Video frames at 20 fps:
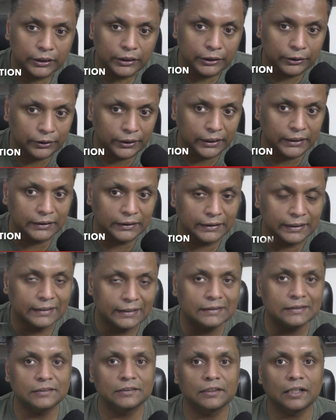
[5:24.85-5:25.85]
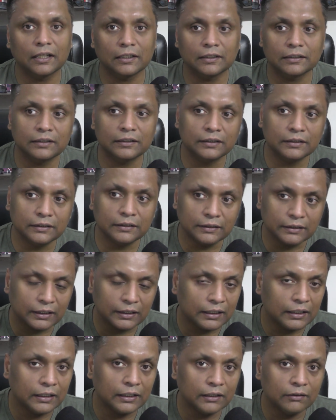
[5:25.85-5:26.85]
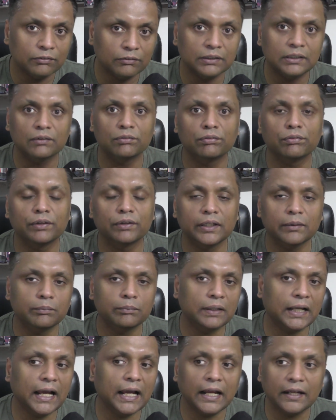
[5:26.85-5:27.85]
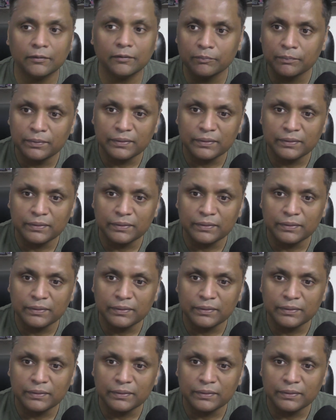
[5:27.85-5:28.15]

you can get started uh, with the free plan